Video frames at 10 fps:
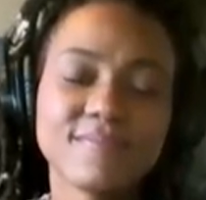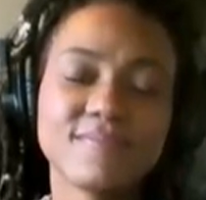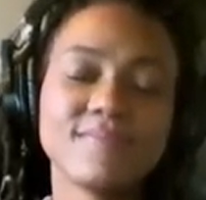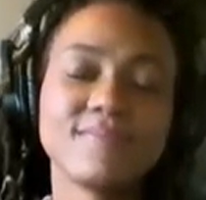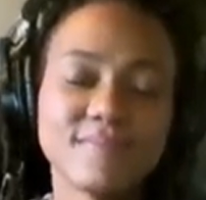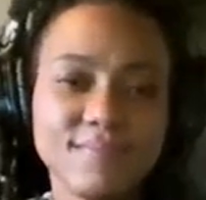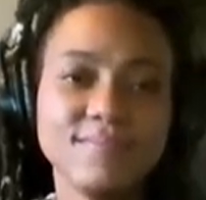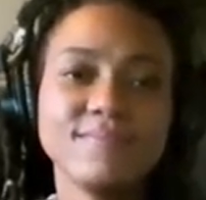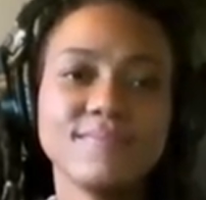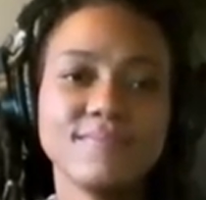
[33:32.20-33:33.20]

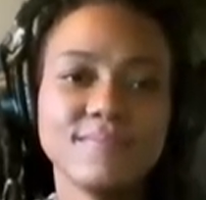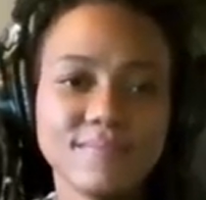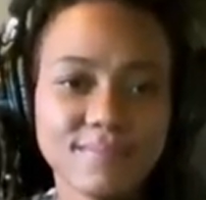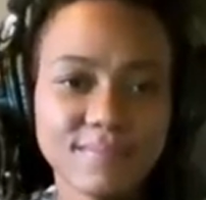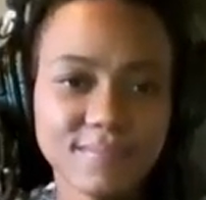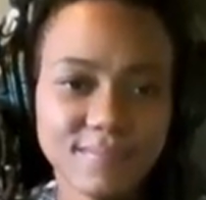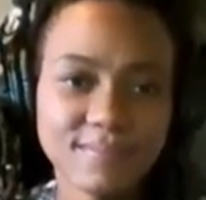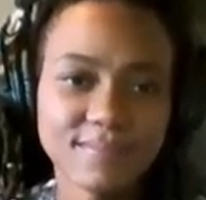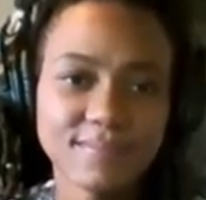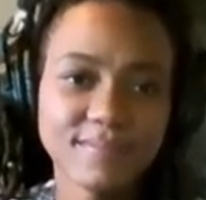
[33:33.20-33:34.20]

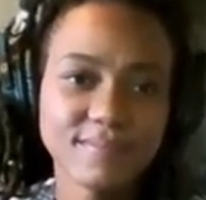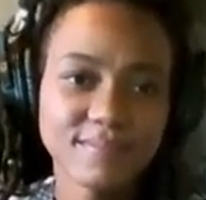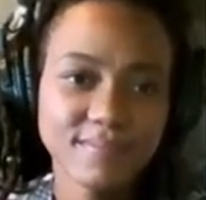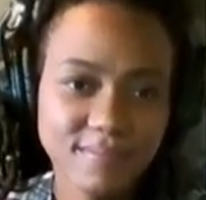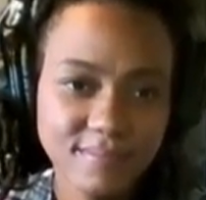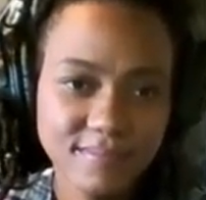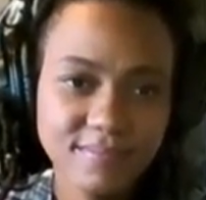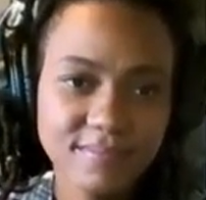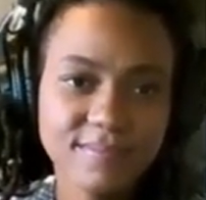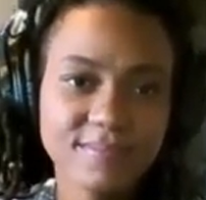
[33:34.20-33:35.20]

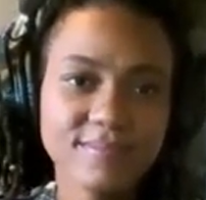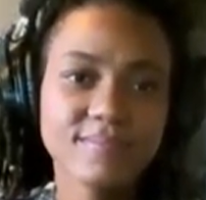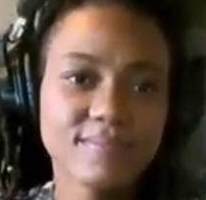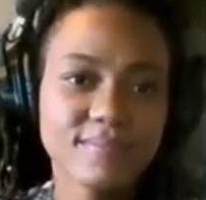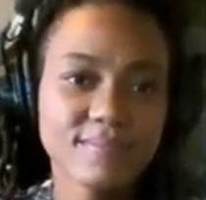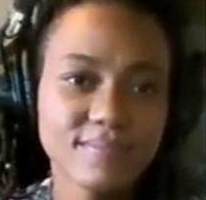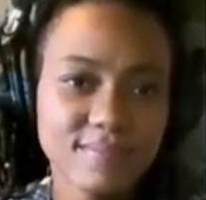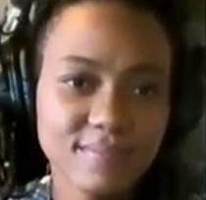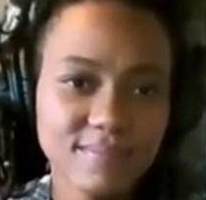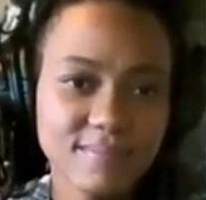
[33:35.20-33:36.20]

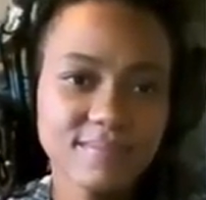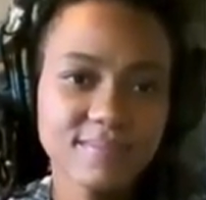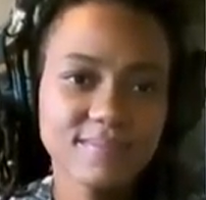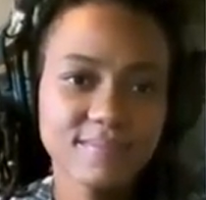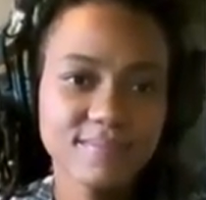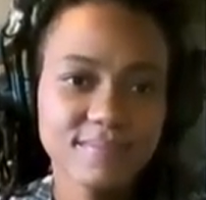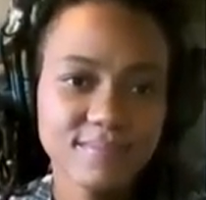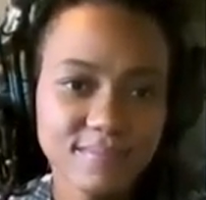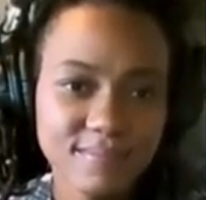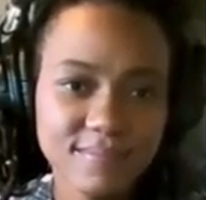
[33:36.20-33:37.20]

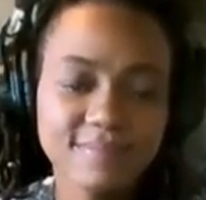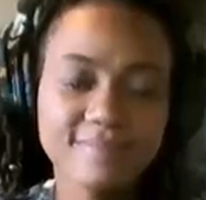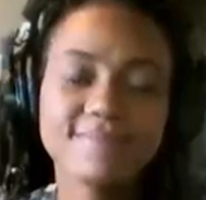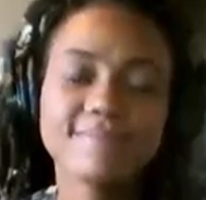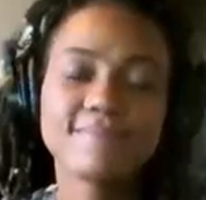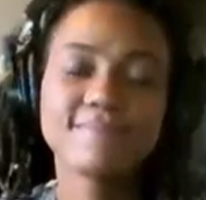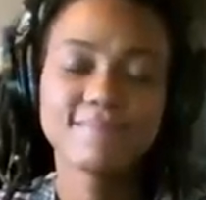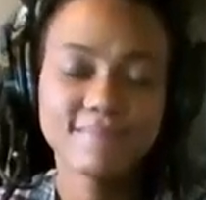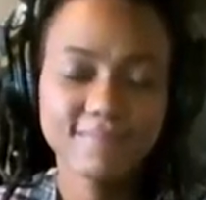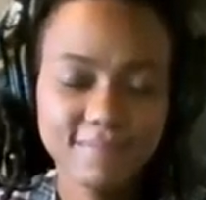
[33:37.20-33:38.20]

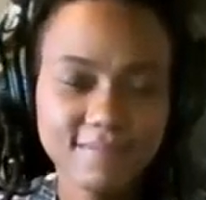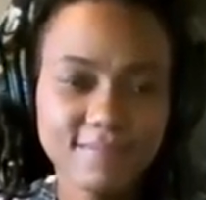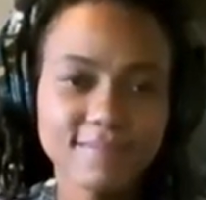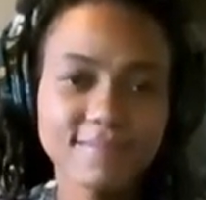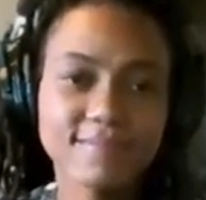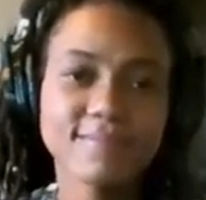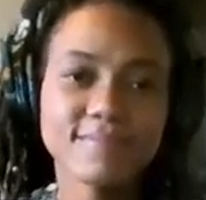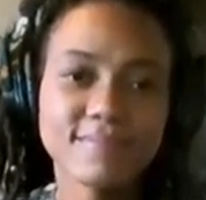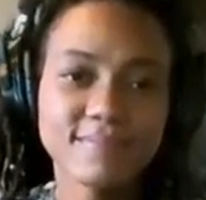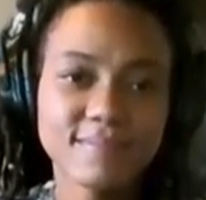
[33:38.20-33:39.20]

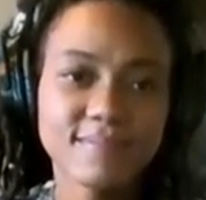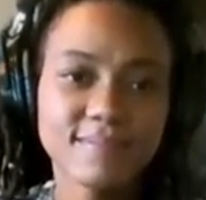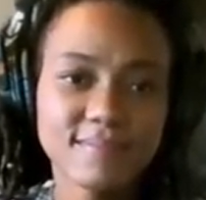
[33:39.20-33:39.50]
(silent)